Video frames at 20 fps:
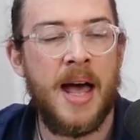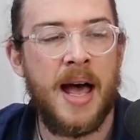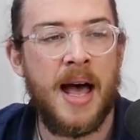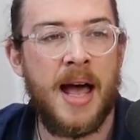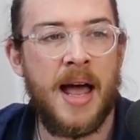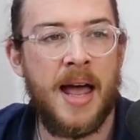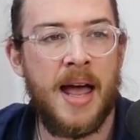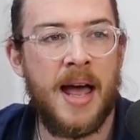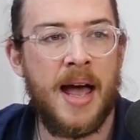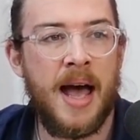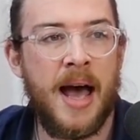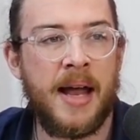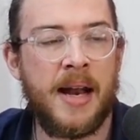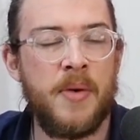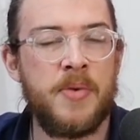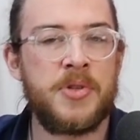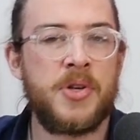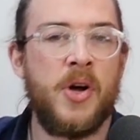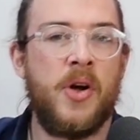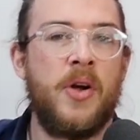And I was
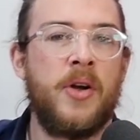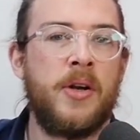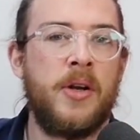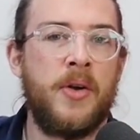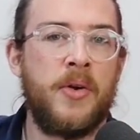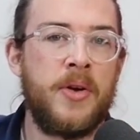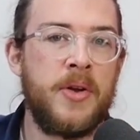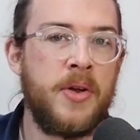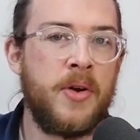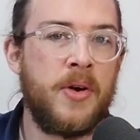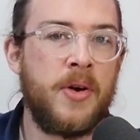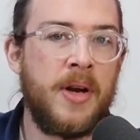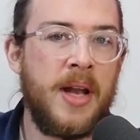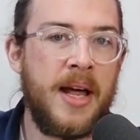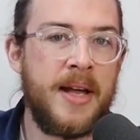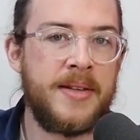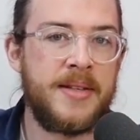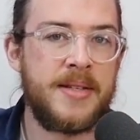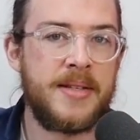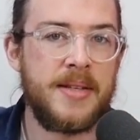calling a load of the other
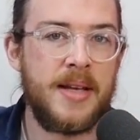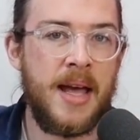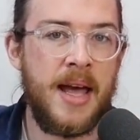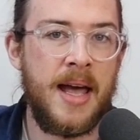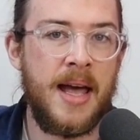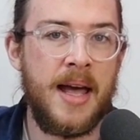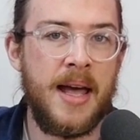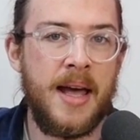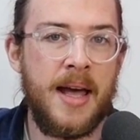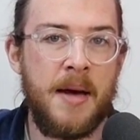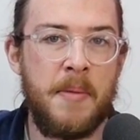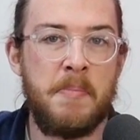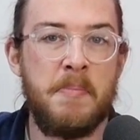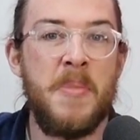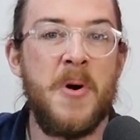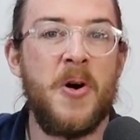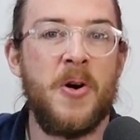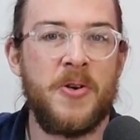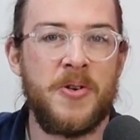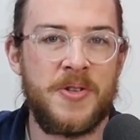lads
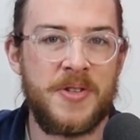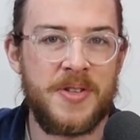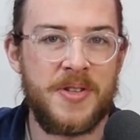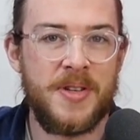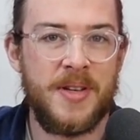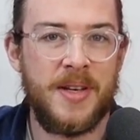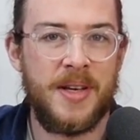mugs.